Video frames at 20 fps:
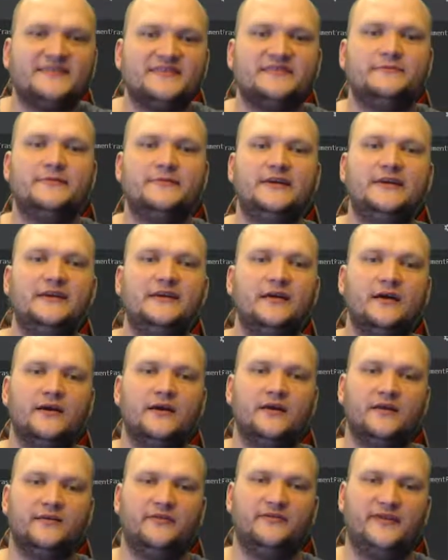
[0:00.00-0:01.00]
me
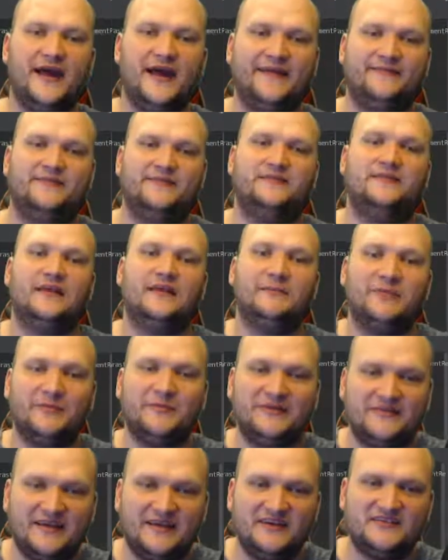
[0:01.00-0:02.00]
that the
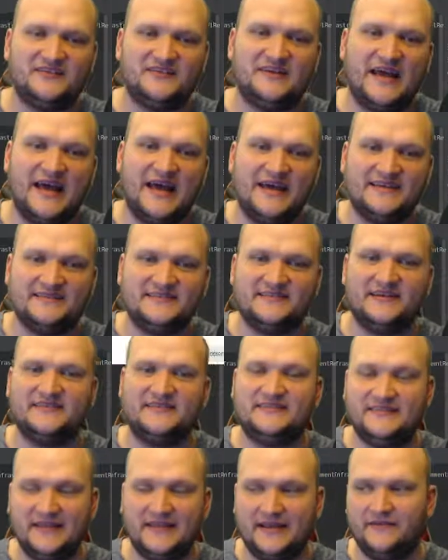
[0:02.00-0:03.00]
implementation has a
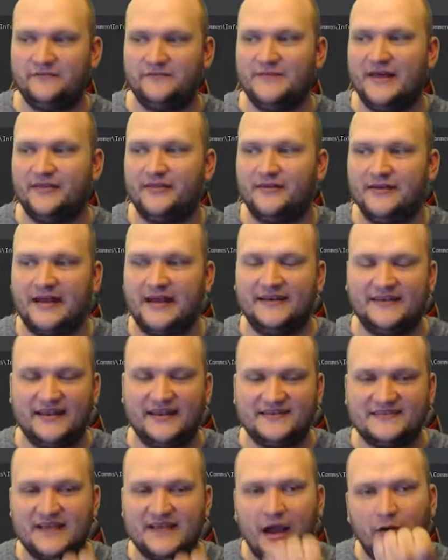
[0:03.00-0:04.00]
save method, and that's
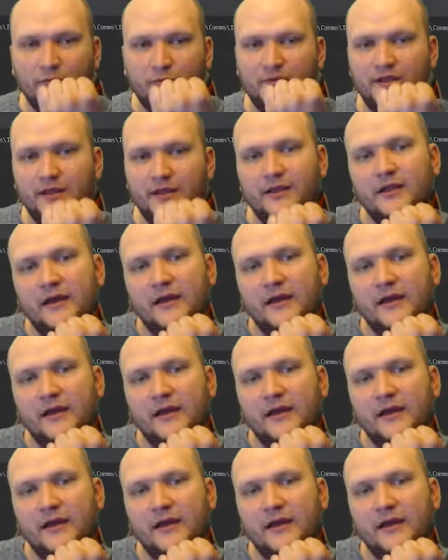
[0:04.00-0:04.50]
how we